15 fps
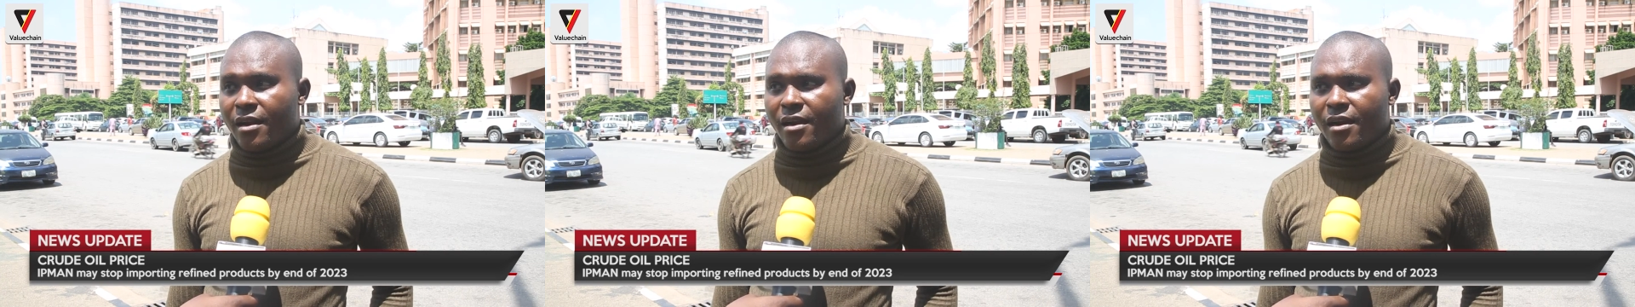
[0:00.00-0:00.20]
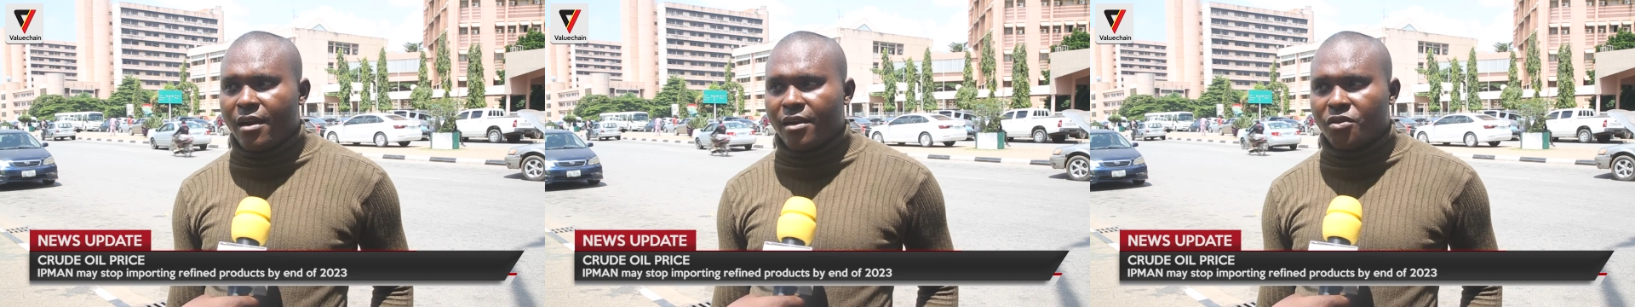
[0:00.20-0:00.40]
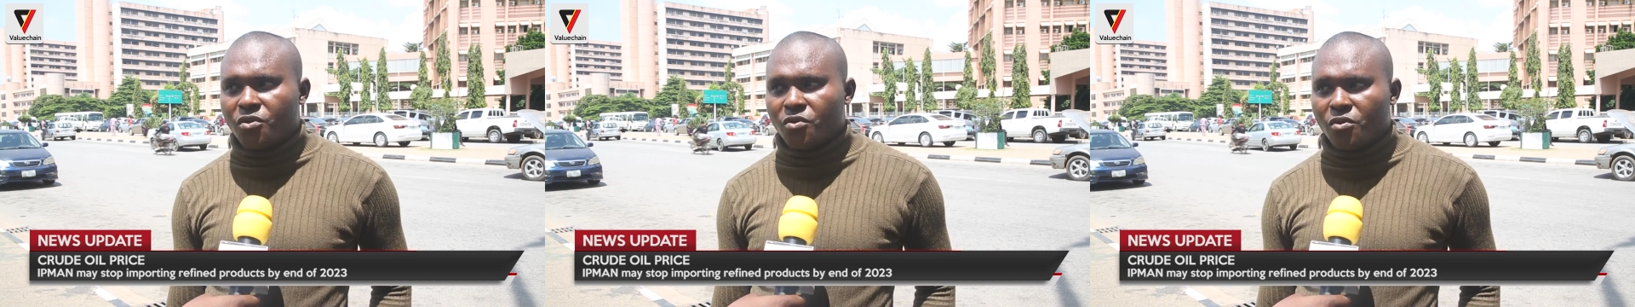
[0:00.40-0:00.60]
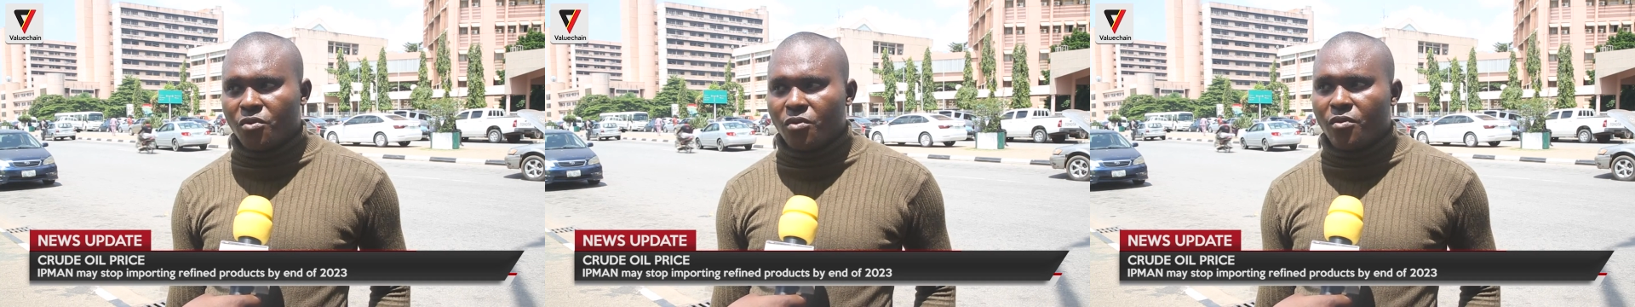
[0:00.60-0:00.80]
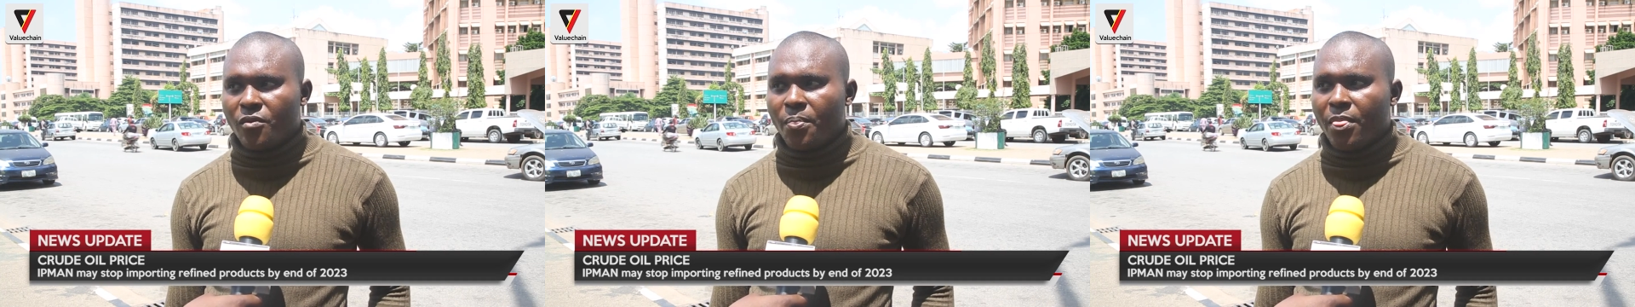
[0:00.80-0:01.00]
naira
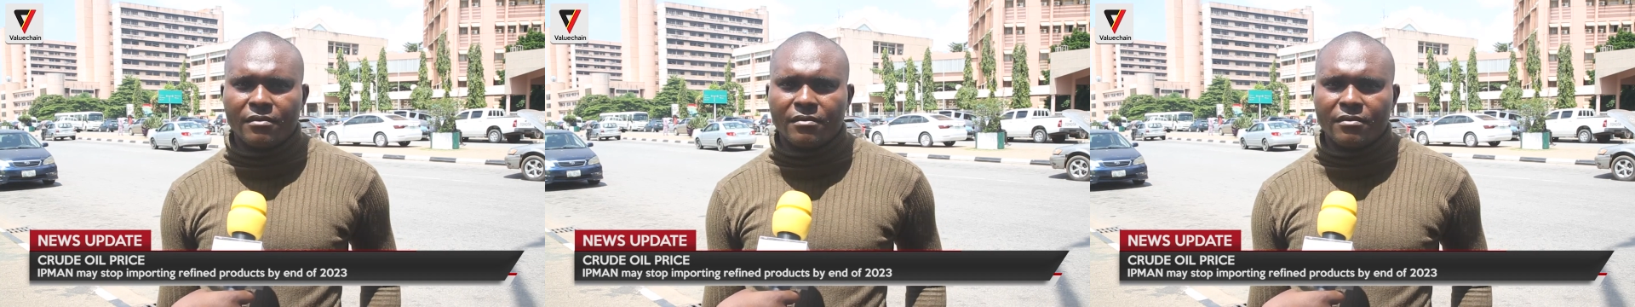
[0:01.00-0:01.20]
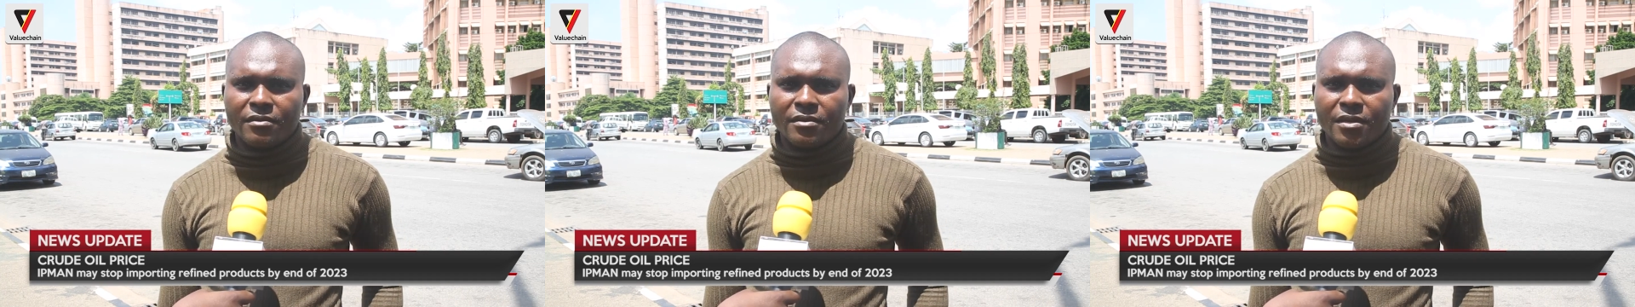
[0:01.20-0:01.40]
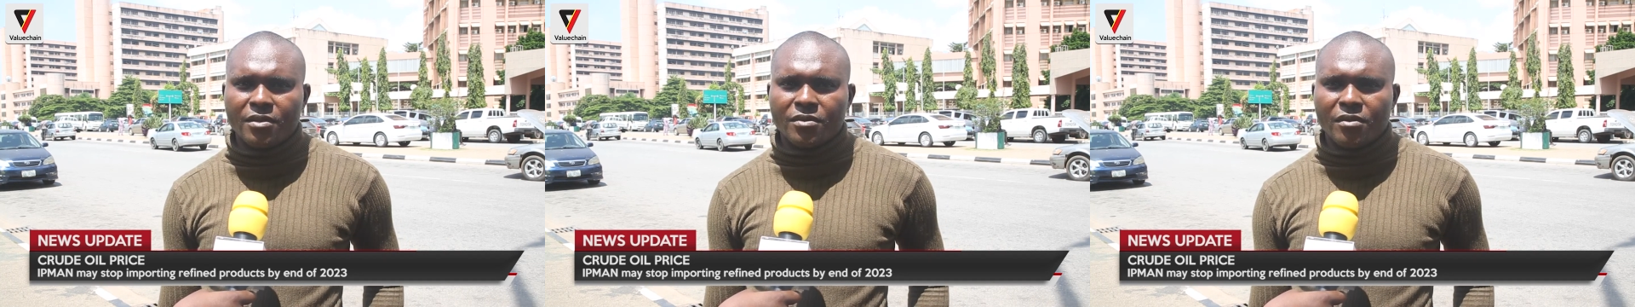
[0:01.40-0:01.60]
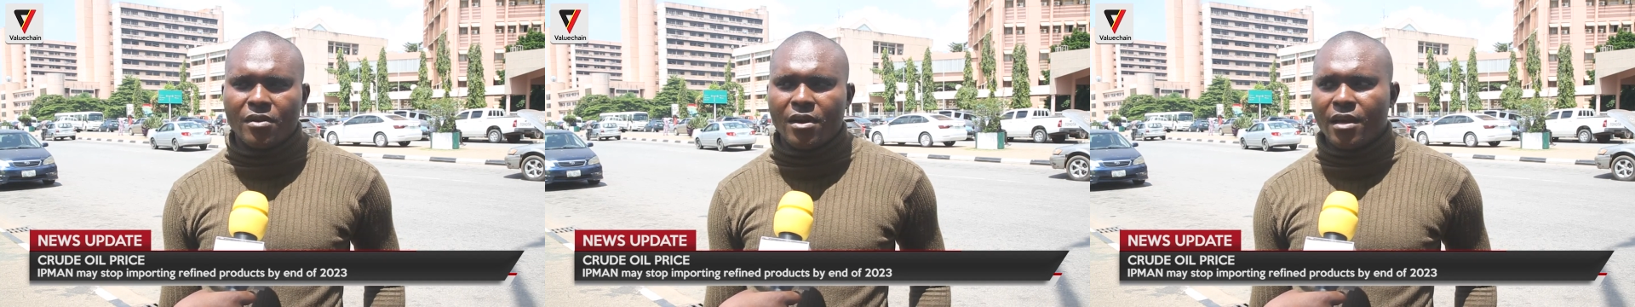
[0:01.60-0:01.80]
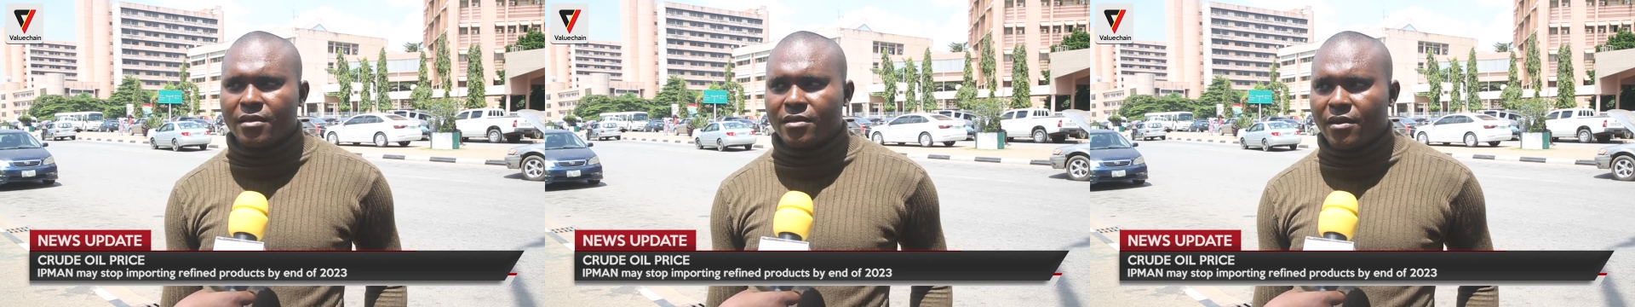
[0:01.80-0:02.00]
to
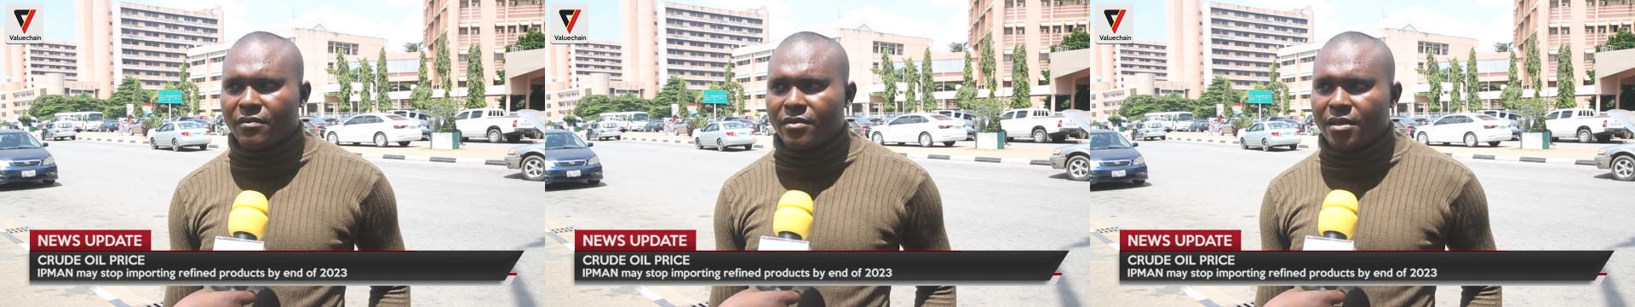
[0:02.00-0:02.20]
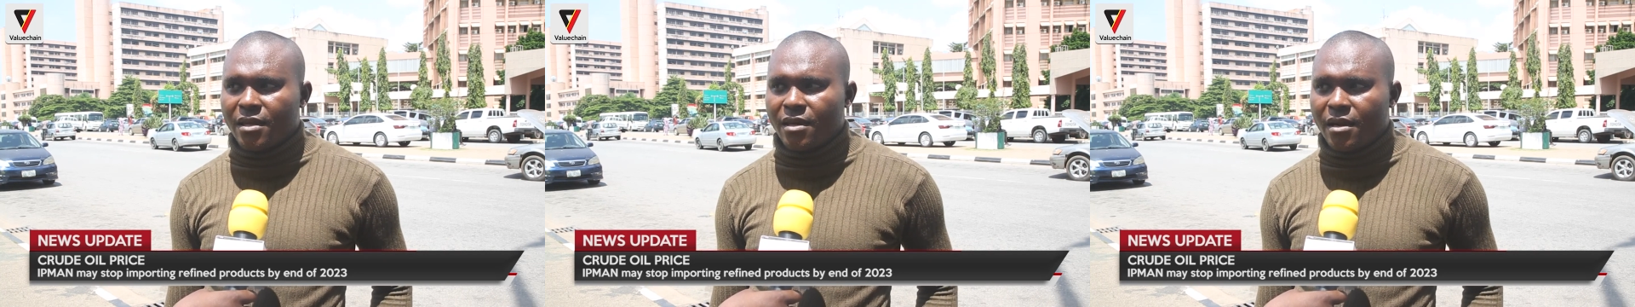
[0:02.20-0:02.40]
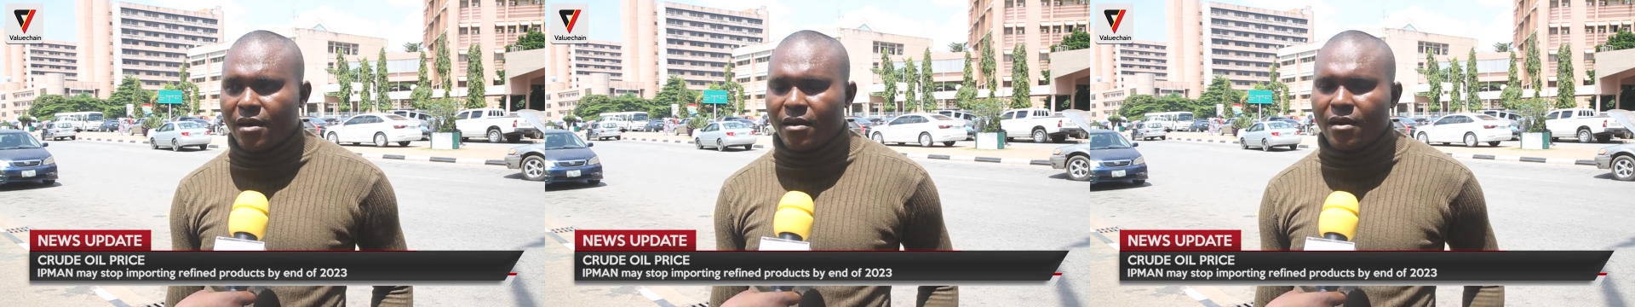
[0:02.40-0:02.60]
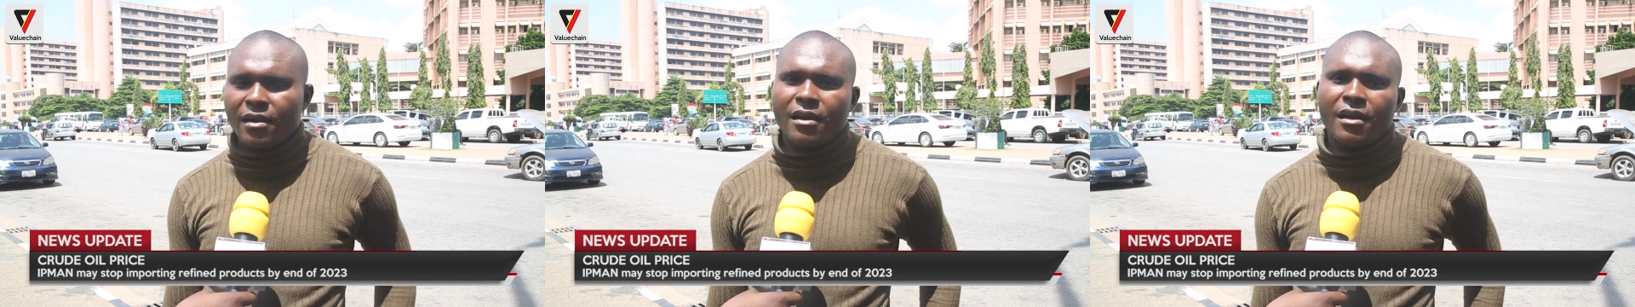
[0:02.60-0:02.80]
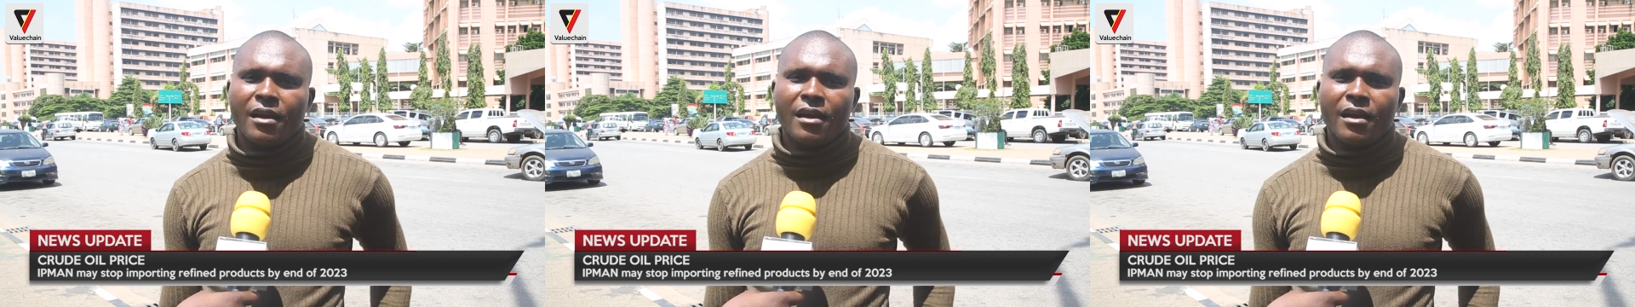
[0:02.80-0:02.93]
670 naira.